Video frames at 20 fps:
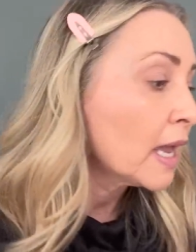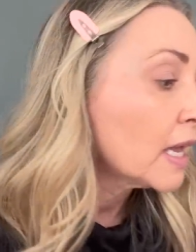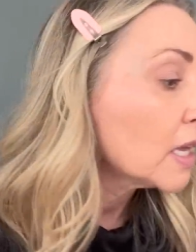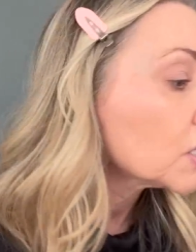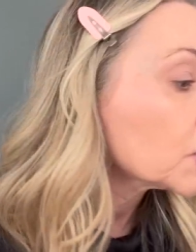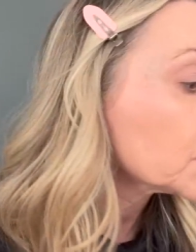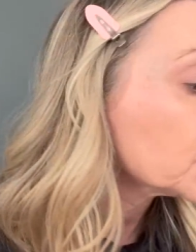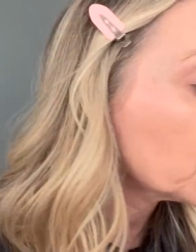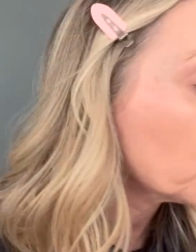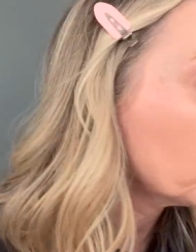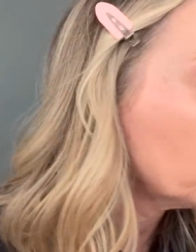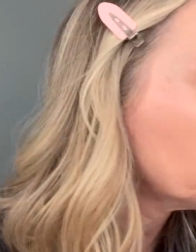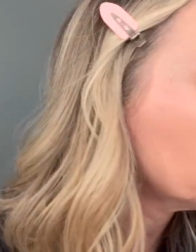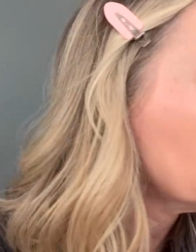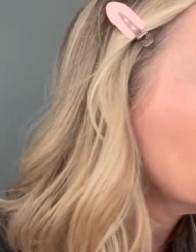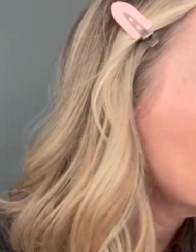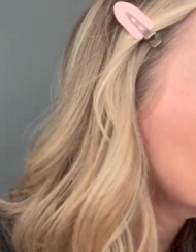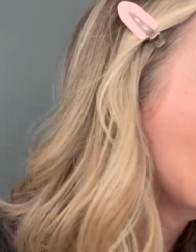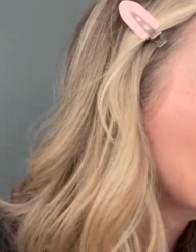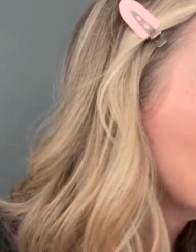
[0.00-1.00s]
So
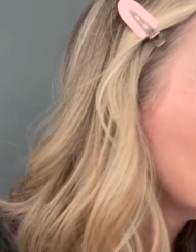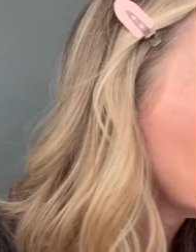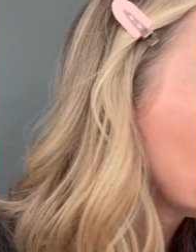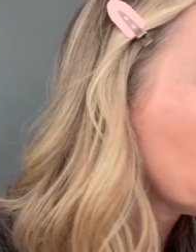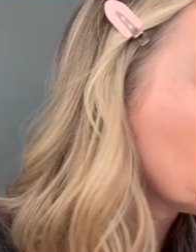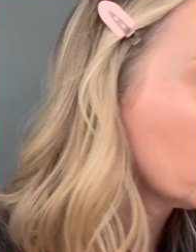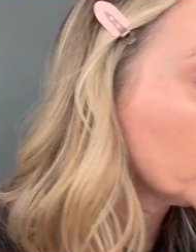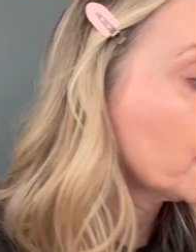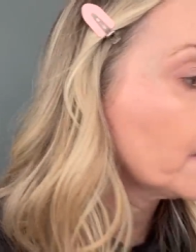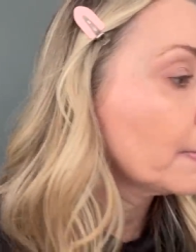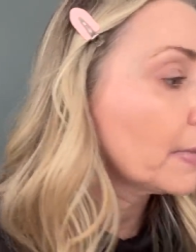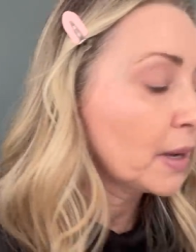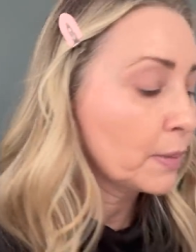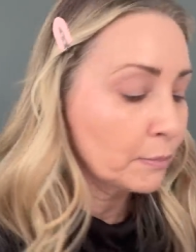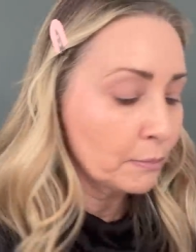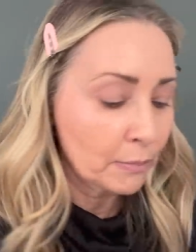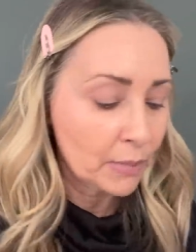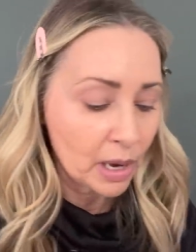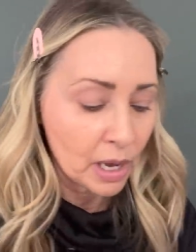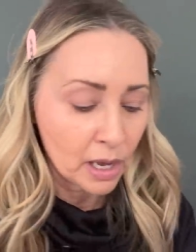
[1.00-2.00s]
then um,
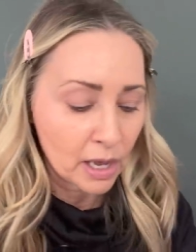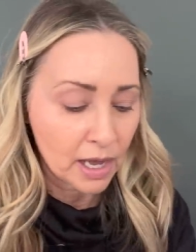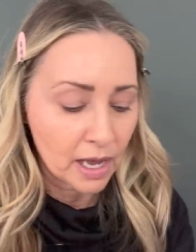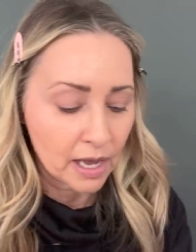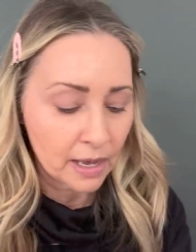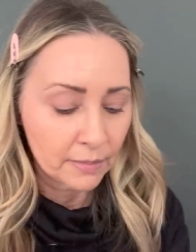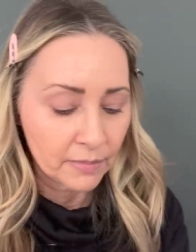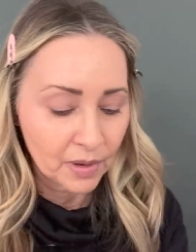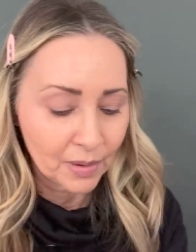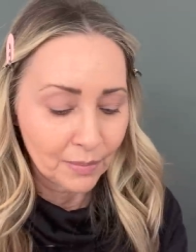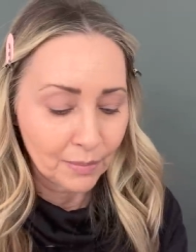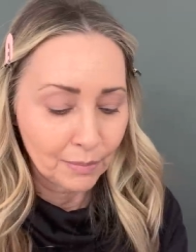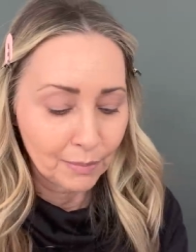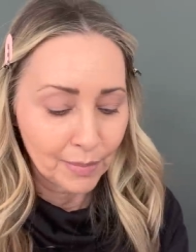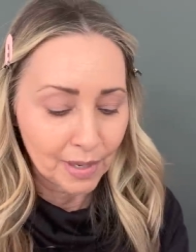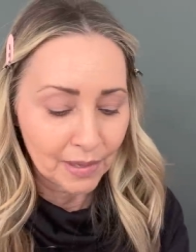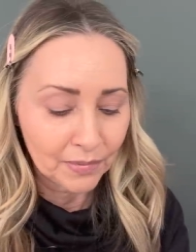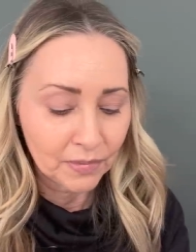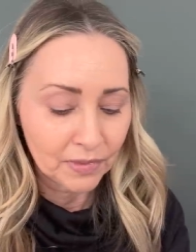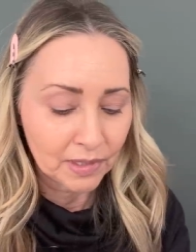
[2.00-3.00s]
Mob
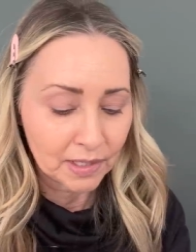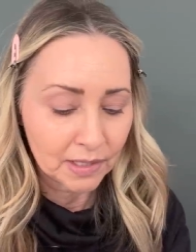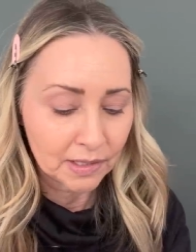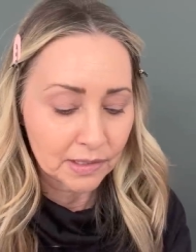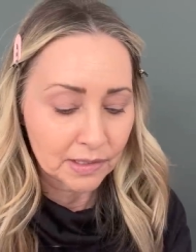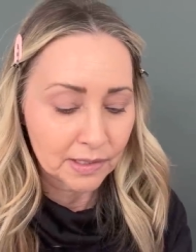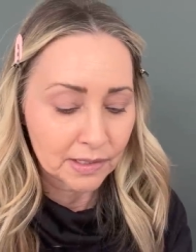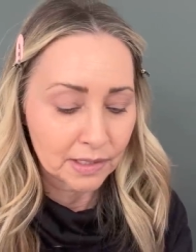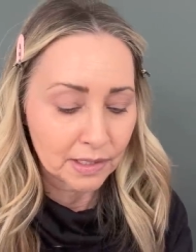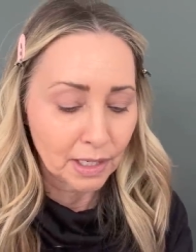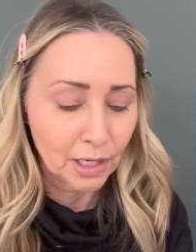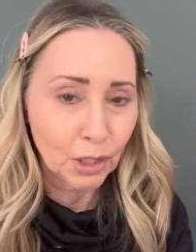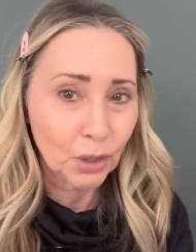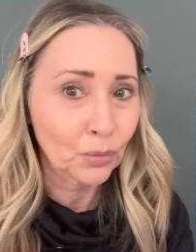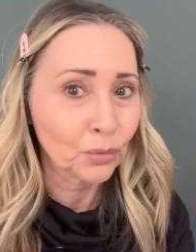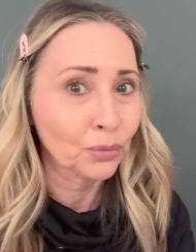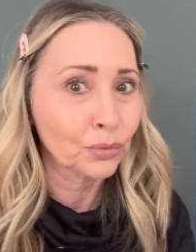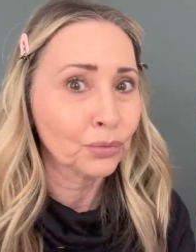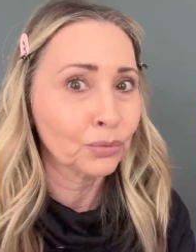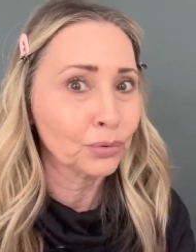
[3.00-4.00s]
met this
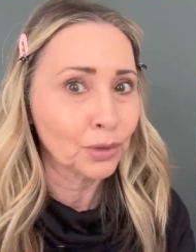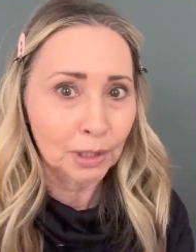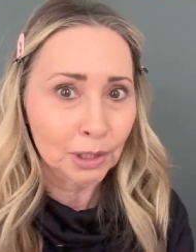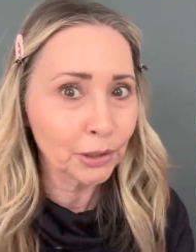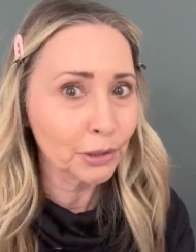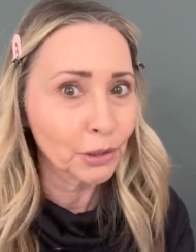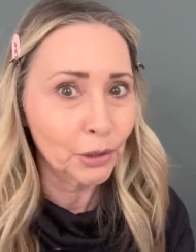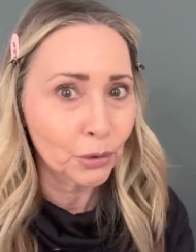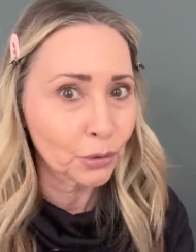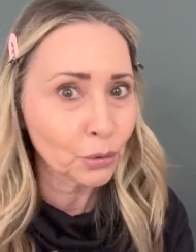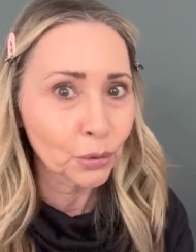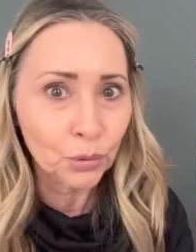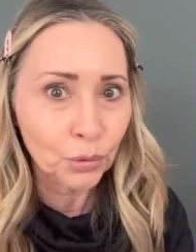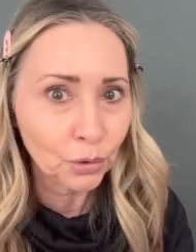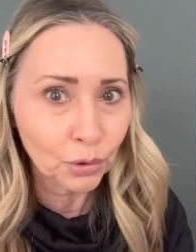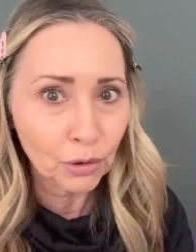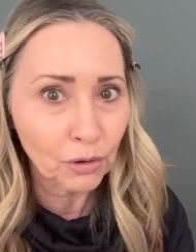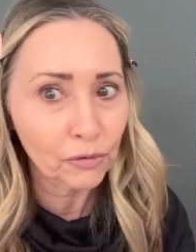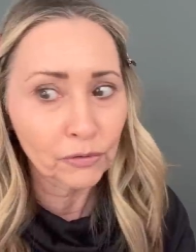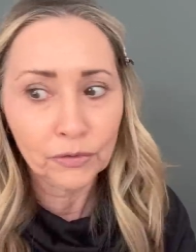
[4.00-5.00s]
really
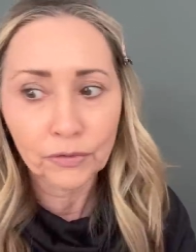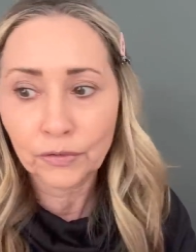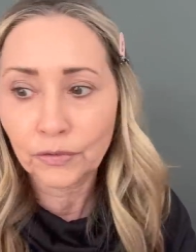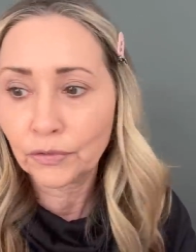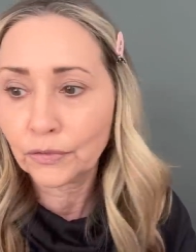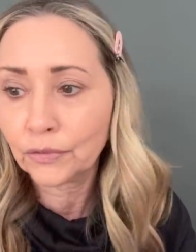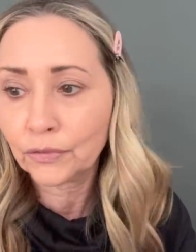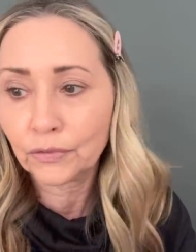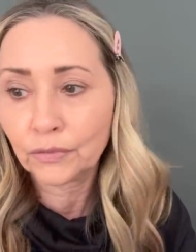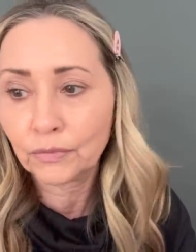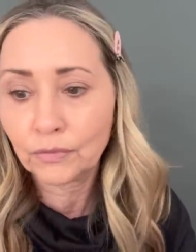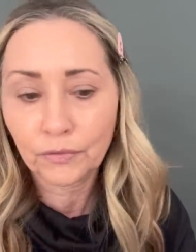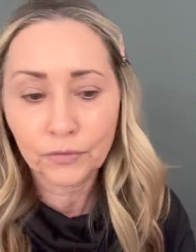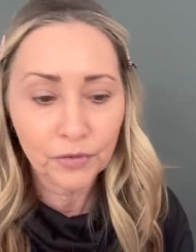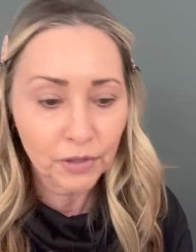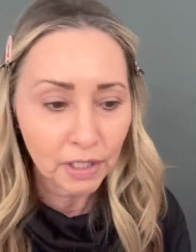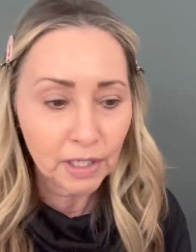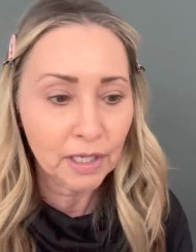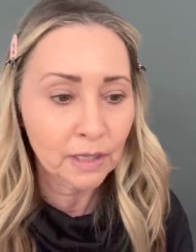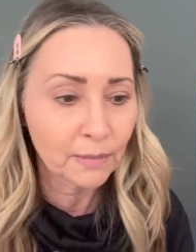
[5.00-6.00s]
cool
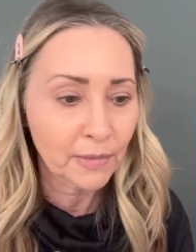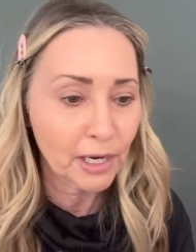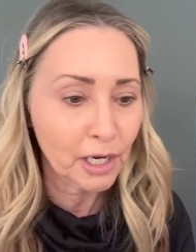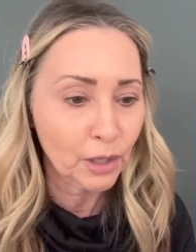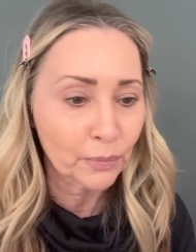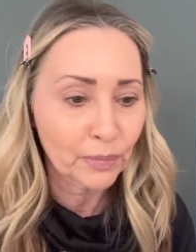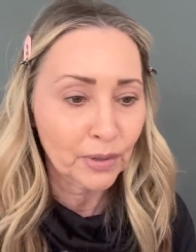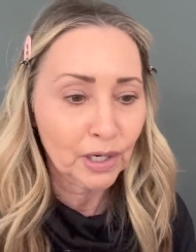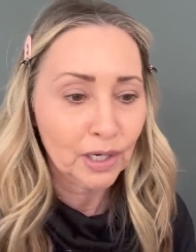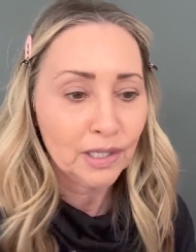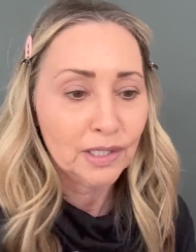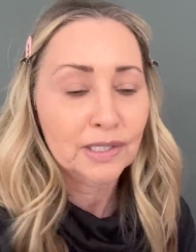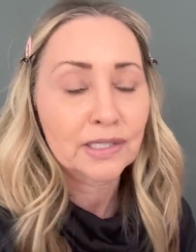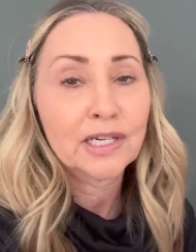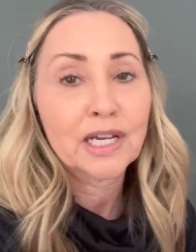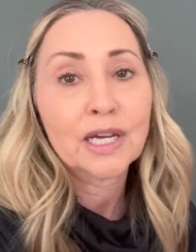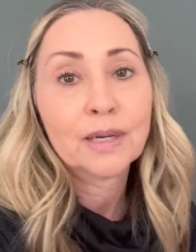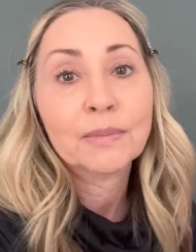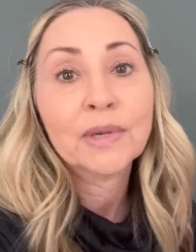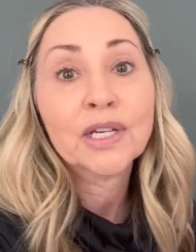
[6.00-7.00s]
vegan makeup artist
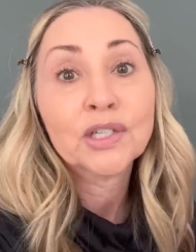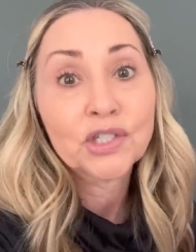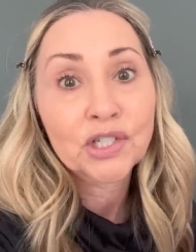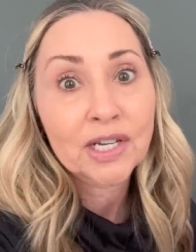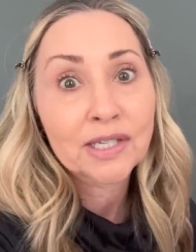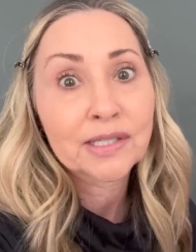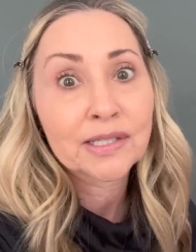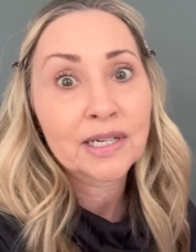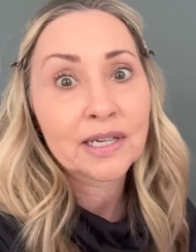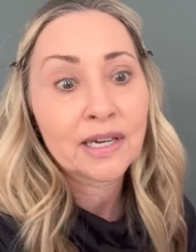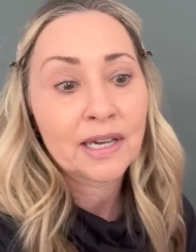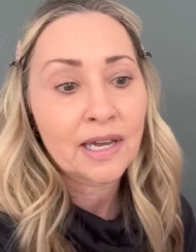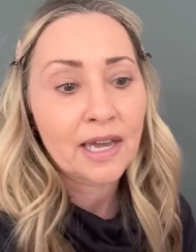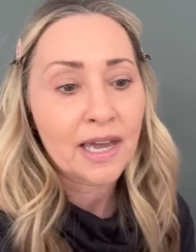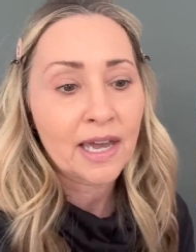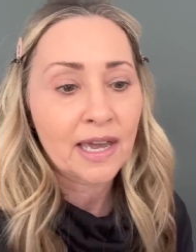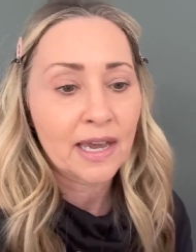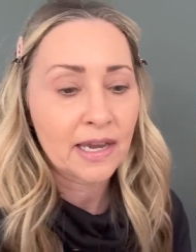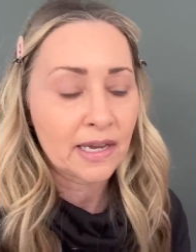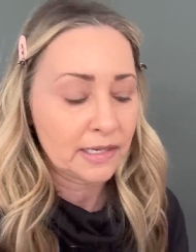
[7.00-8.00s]
named Jessica
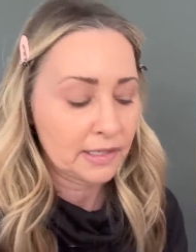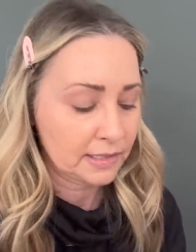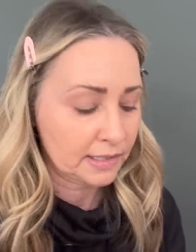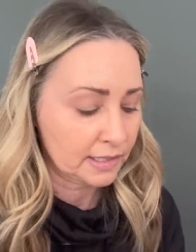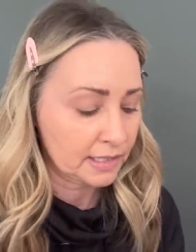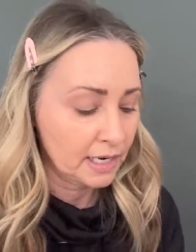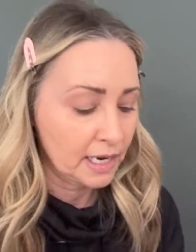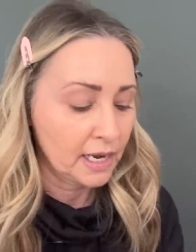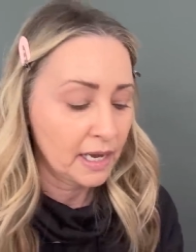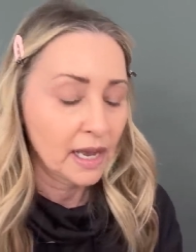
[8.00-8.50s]
Hayes,